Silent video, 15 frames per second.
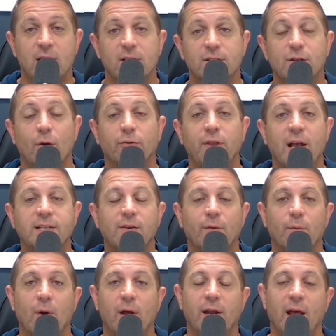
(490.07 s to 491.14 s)
So thanks,
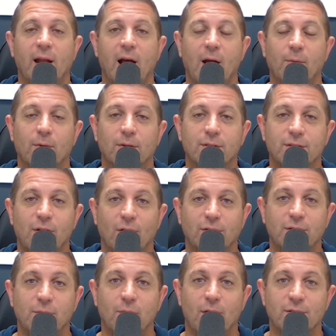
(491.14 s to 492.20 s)
everyone, and I will talk
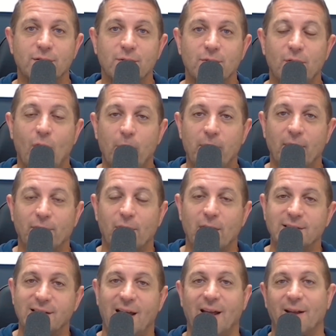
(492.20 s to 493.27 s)
to you all soon. Hope you have a
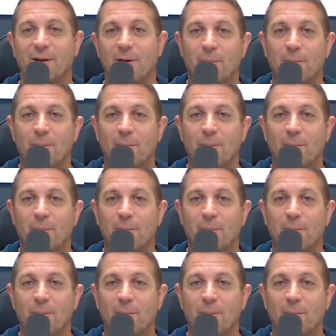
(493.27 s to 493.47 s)
great day.